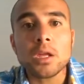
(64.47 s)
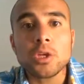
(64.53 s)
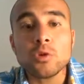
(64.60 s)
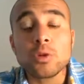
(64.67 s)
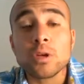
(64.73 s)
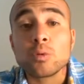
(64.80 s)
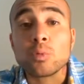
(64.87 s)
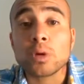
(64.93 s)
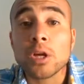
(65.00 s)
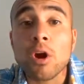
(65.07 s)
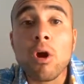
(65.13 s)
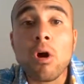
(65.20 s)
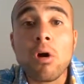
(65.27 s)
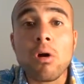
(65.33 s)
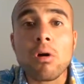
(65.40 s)
you can
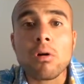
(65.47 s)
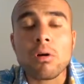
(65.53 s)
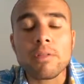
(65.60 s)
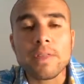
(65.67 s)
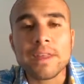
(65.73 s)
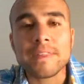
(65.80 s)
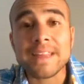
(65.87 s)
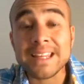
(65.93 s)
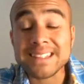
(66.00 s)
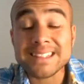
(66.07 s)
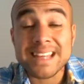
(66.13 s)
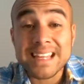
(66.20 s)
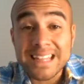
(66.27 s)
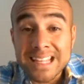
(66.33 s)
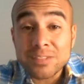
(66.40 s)
recall that
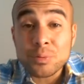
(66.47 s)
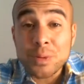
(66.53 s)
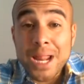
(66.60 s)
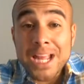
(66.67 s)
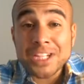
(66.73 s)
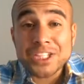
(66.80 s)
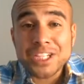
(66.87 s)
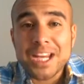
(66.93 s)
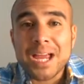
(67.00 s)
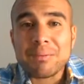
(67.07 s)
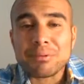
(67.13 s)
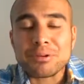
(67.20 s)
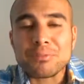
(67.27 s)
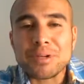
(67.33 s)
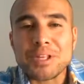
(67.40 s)
that's what actually
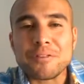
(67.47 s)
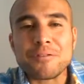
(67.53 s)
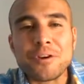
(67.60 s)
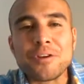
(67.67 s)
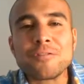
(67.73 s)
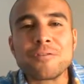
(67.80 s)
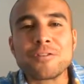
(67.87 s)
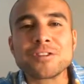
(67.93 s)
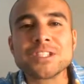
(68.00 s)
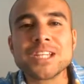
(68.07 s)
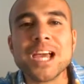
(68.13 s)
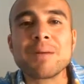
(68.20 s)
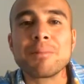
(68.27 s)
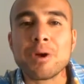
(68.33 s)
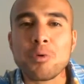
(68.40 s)
happened to me the very first
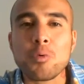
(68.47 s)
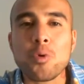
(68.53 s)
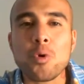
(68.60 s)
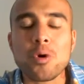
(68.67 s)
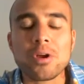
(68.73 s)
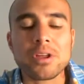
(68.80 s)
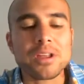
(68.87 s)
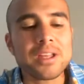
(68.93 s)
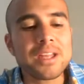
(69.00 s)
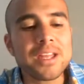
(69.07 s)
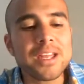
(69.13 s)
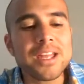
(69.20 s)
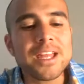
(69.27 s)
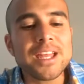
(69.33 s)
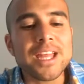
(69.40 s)
time I wore it.
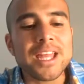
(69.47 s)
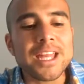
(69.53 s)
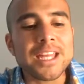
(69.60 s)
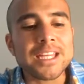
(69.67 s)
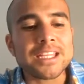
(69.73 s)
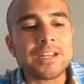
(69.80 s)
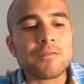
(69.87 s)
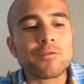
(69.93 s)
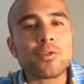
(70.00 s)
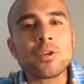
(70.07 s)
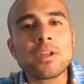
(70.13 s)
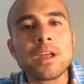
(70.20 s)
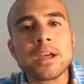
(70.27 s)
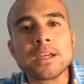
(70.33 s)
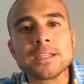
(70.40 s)
And I've
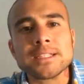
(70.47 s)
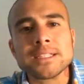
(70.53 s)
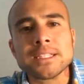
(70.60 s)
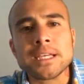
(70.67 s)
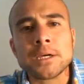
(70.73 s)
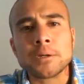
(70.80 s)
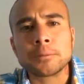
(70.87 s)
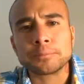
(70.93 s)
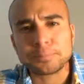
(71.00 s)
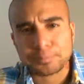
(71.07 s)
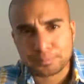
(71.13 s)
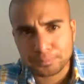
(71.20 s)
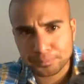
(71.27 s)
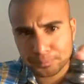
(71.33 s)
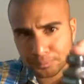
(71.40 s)
realized now
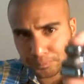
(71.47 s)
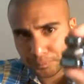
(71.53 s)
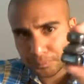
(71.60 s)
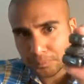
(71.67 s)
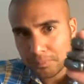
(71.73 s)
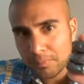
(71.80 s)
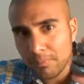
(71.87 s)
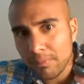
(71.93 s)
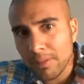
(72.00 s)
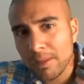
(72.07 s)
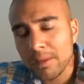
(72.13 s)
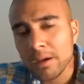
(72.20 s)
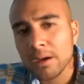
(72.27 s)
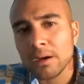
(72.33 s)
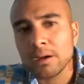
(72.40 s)

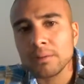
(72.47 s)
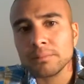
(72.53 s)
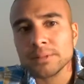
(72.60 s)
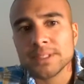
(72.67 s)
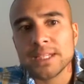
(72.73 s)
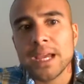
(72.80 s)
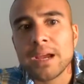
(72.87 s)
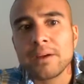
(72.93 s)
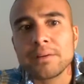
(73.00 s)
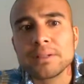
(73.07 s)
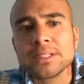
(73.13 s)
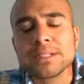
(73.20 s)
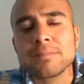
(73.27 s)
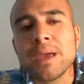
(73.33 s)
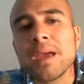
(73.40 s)
to carry
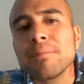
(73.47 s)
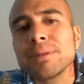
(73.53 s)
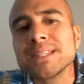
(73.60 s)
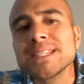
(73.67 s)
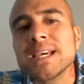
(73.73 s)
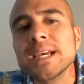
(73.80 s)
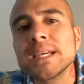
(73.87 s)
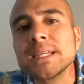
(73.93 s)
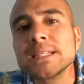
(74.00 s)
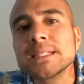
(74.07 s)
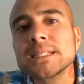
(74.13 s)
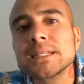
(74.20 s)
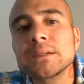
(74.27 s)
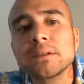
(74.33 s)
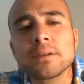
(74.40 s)
some
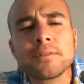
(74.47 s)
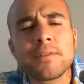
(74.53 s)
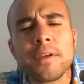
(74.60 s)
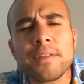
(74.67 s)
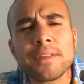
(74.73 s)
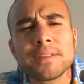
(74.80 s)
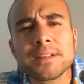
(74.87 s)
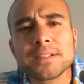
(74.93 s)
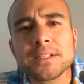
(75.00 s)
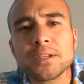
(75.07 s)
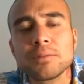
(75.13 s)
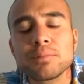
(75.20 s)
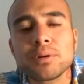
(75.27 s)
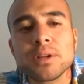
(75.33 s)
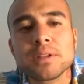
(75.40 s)
hematite, if I think that's how
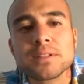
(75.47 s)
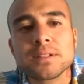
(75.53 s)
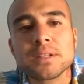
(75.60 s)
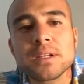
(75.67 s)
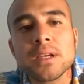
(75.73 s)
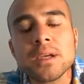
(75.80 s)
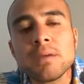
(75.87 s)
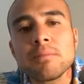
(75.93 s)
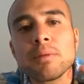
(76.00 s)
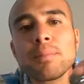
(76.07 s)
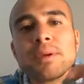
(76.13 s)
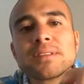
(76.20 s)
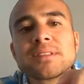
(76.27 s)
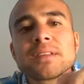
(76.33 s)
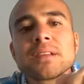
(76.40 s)
you pronounce it, but
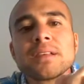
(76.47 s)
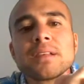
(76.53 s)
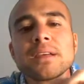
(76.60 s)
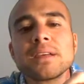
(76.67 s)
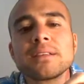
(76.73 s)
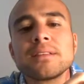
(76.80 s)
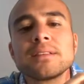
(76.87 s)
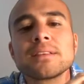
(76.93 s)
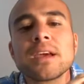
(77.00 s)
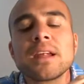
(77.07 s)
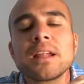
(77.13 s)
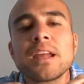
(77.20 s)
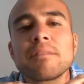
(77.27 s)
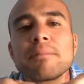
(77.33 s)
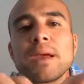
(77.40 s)
basically like these kind
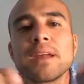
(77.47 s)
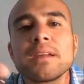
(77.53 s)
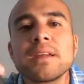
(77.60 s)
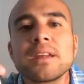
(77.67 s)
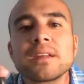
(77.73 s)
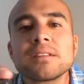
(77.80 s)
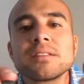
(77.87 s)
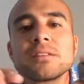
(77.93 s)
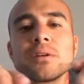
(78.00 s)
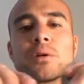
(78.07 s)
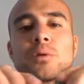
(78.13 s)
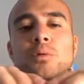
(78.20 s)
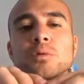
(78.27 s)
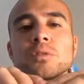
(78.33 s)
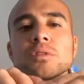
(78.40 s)
of like magnetic
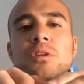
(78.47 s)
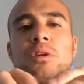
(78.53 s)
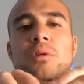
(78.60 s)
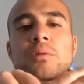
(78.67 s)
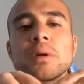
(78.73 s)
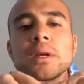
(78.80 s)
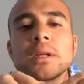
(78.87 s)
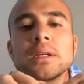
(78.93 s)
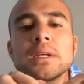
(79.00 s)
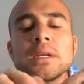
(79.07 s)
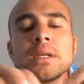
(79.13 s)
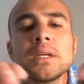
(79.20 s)
stones, right?